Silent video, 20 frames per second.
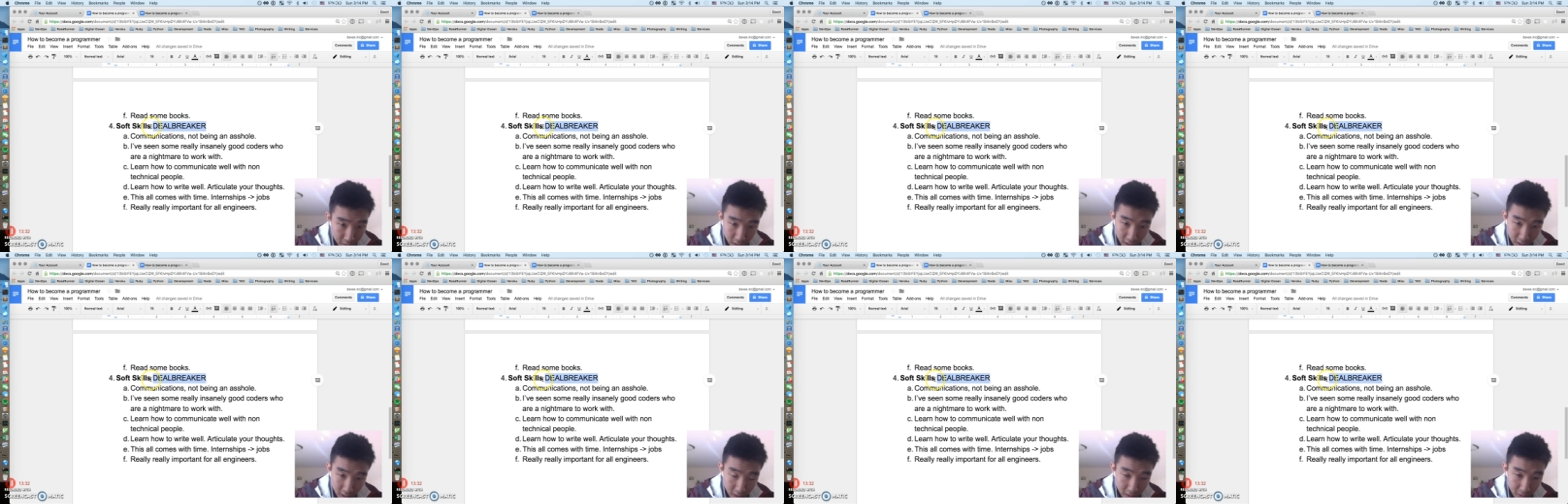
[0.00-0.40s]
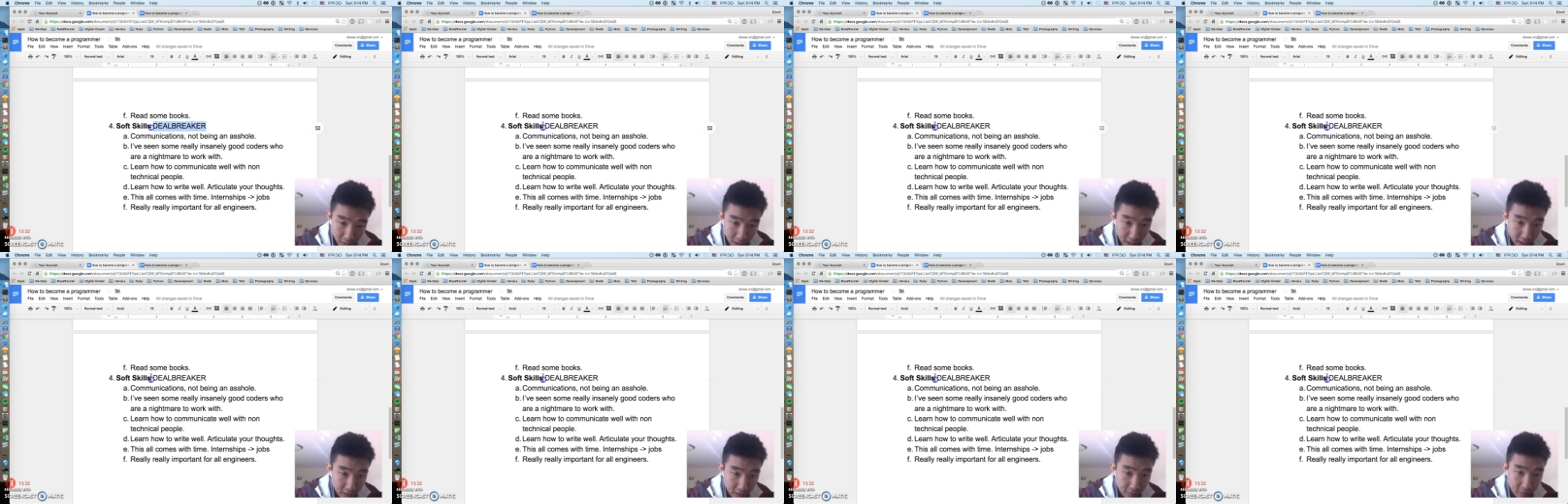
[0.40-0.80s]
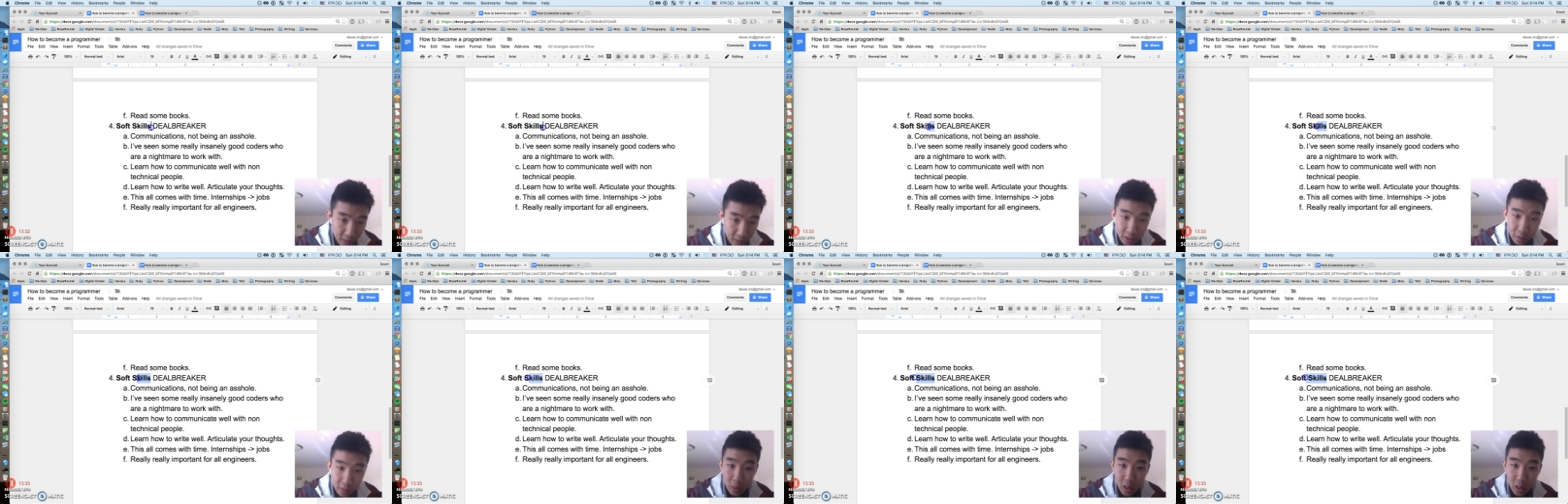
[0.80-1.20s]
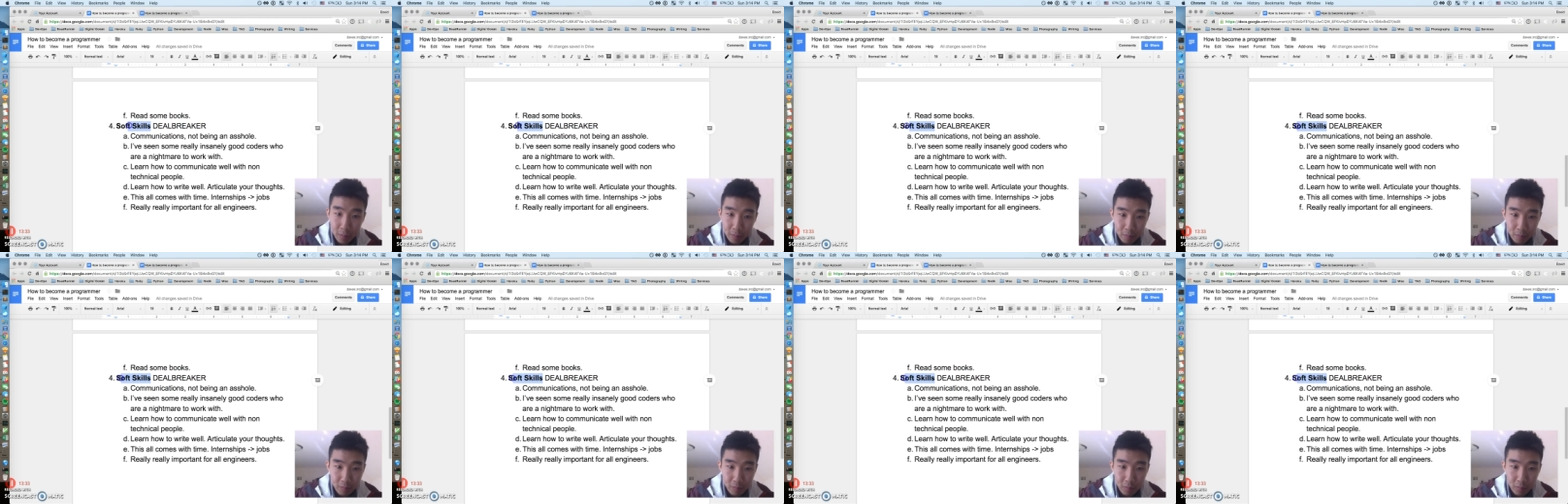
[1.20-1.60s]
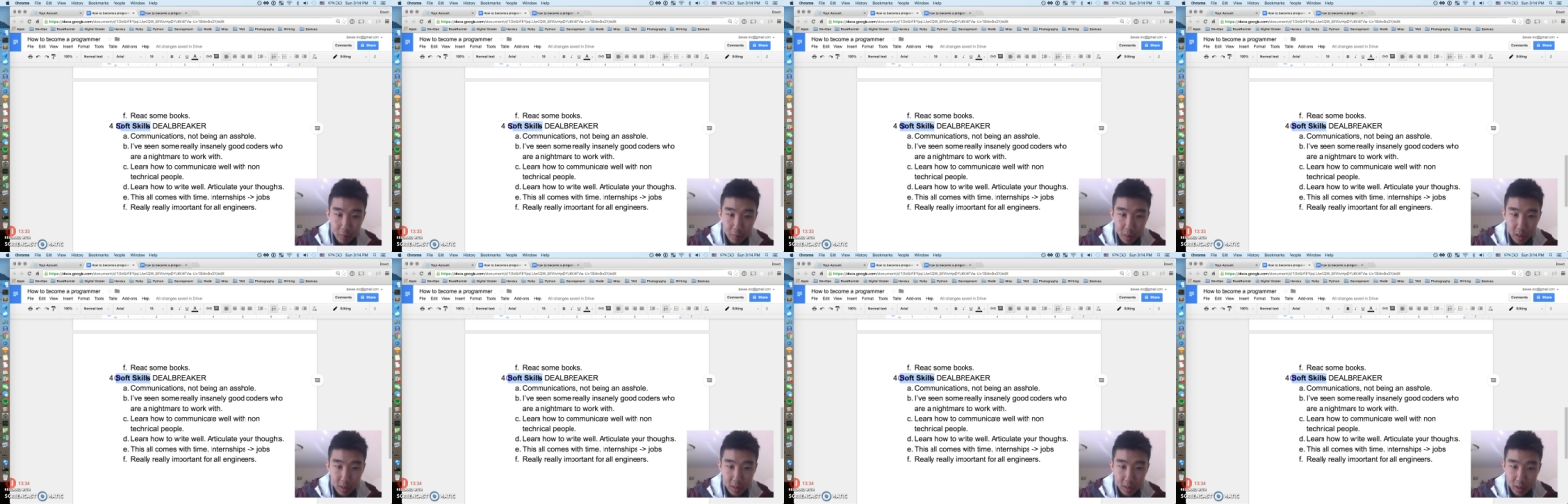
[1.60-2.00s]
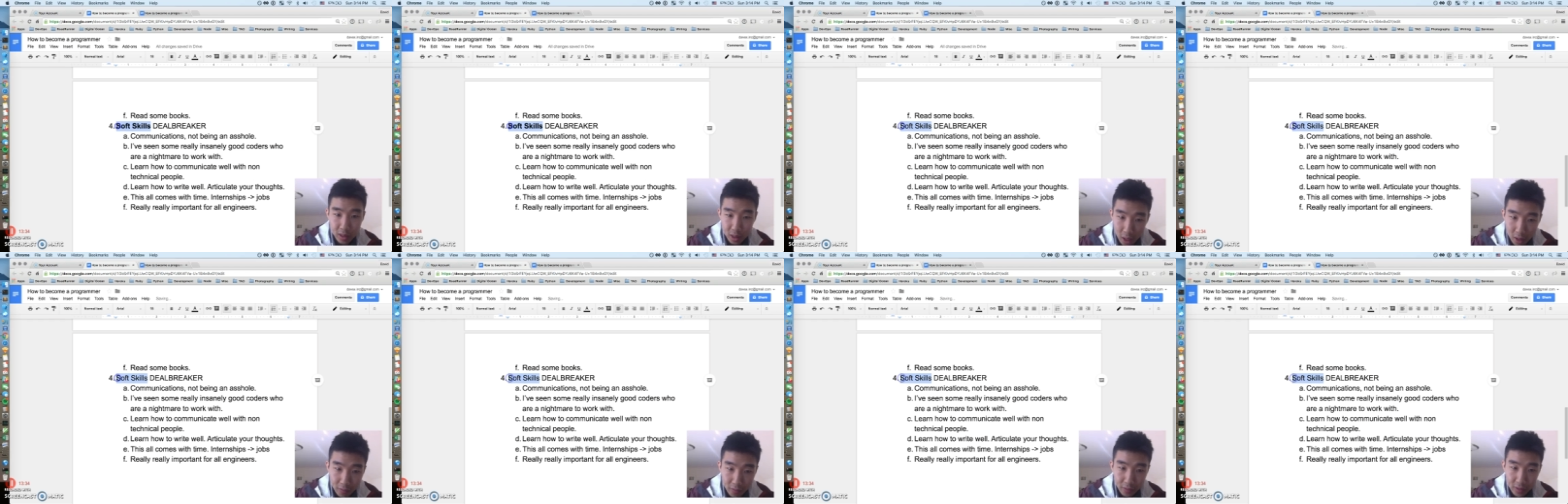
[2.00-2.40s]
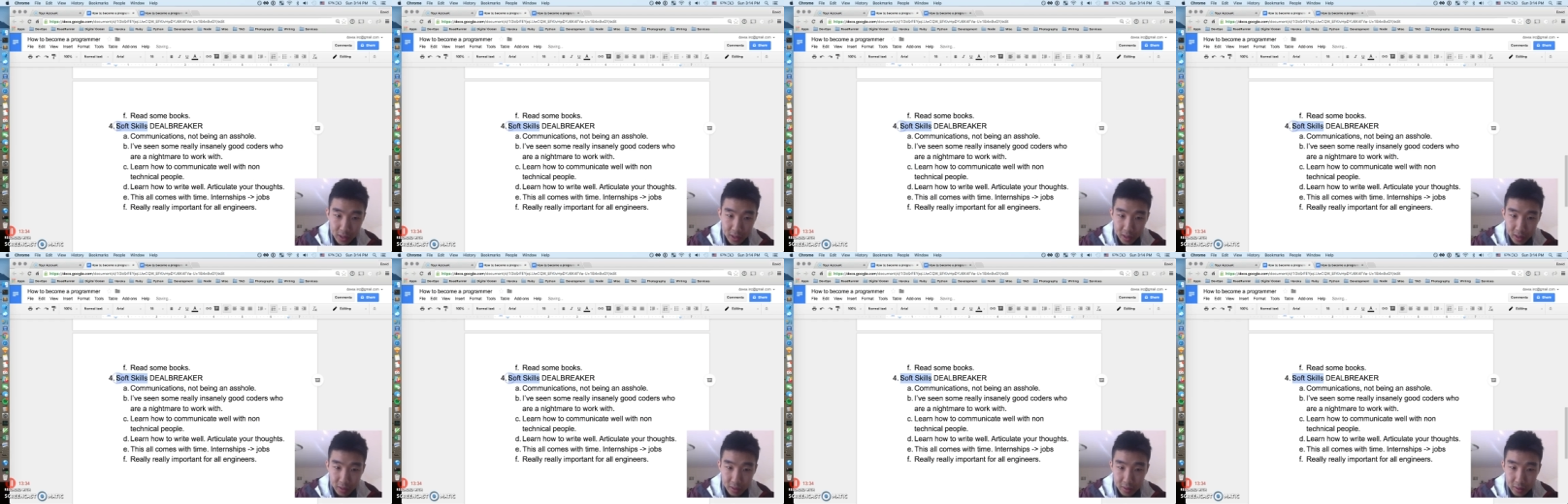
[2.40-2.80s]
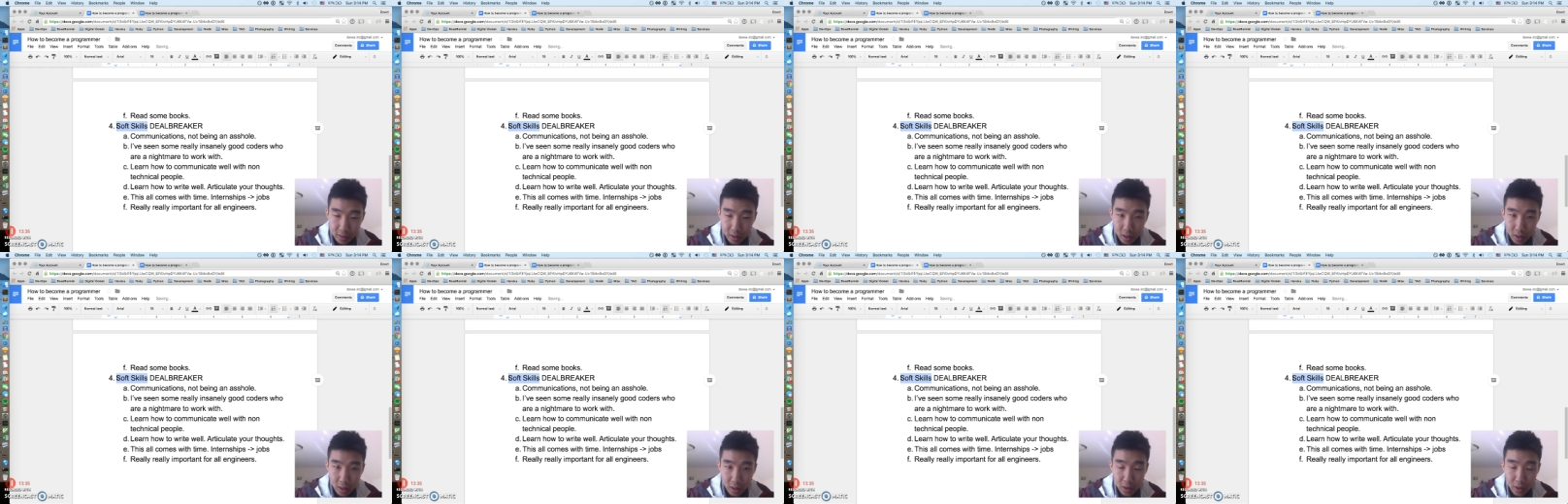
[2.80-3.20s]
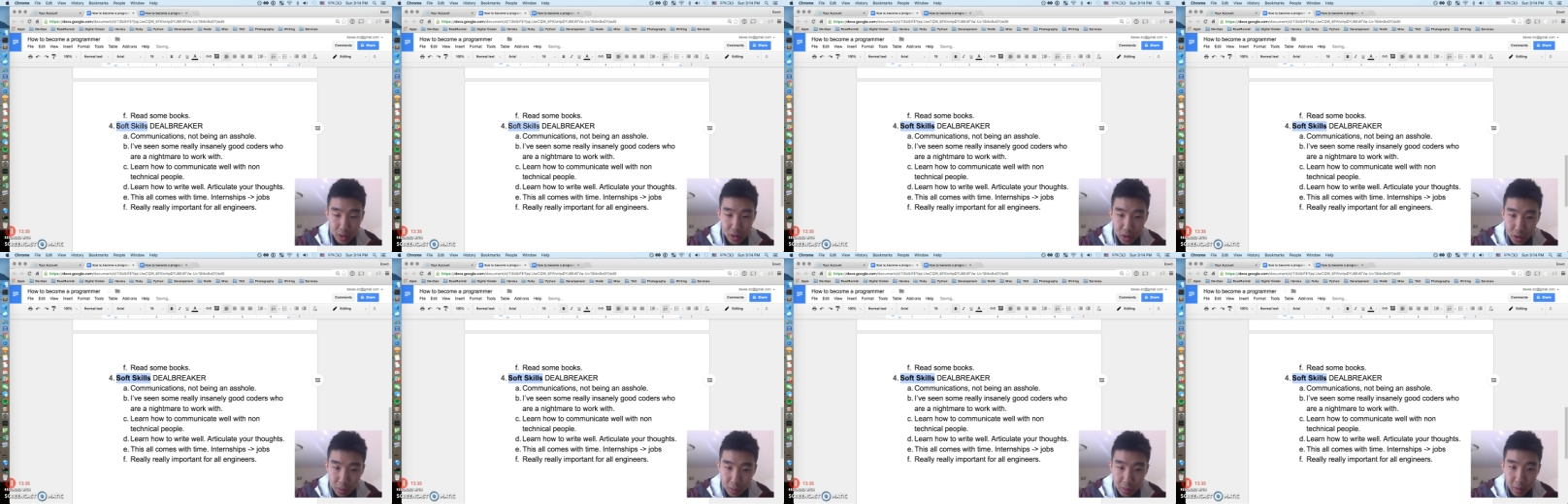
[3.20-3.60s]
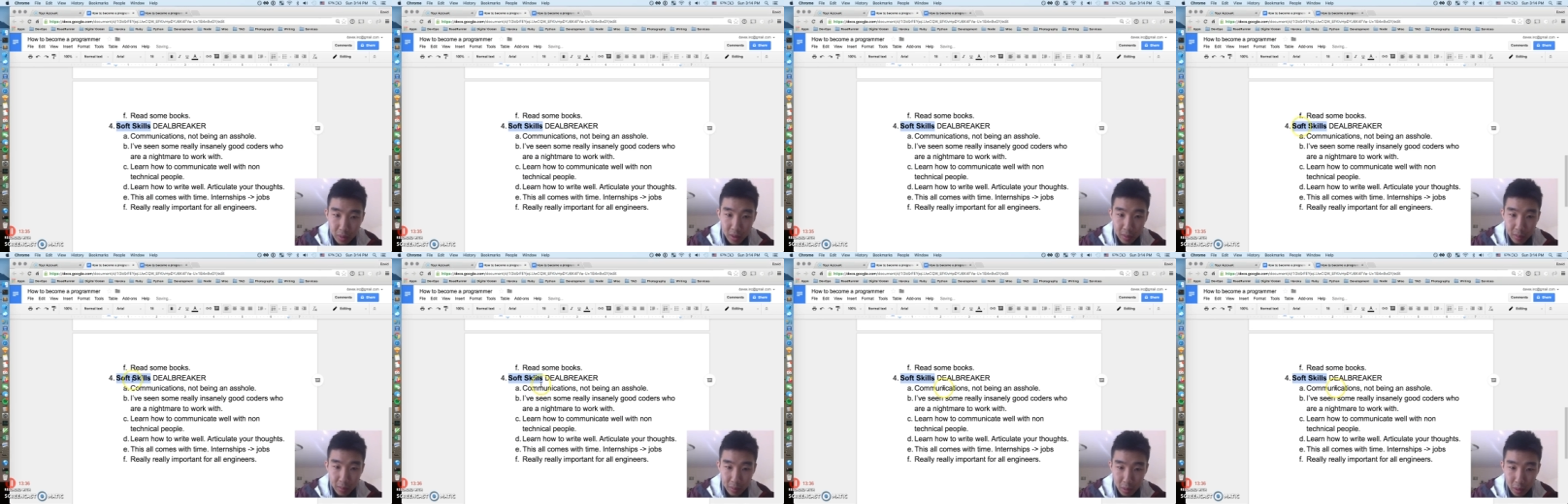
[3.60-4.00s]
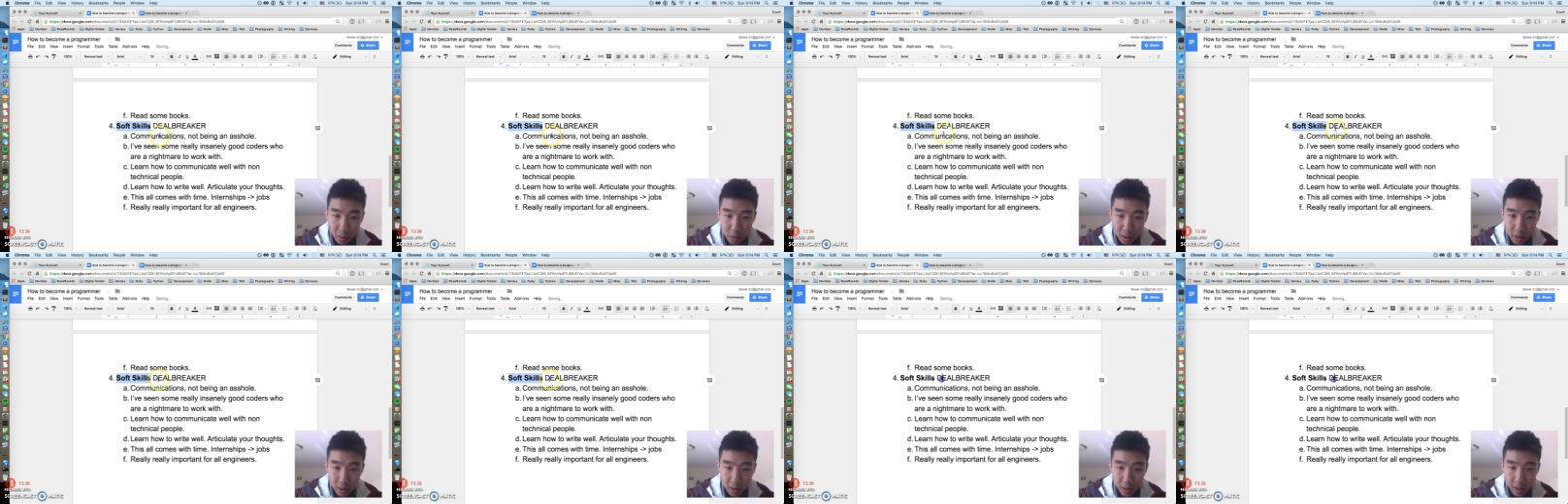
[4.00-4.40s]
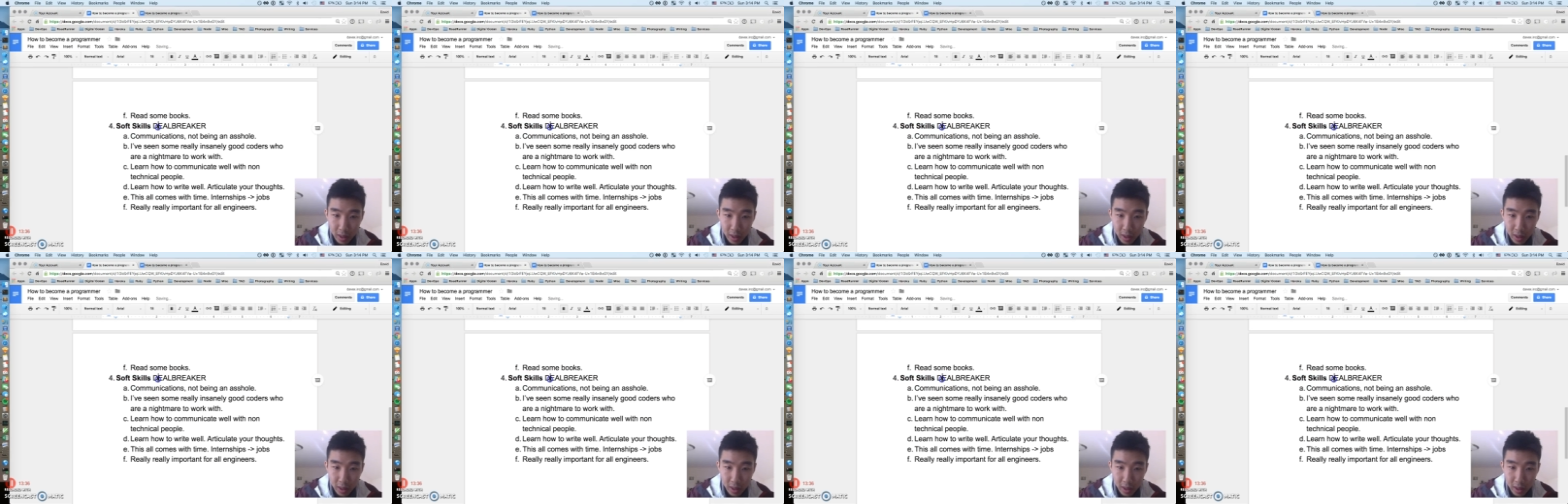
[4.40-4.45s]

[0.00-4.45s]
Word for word: uh, at anywhere. But soft skills are super important,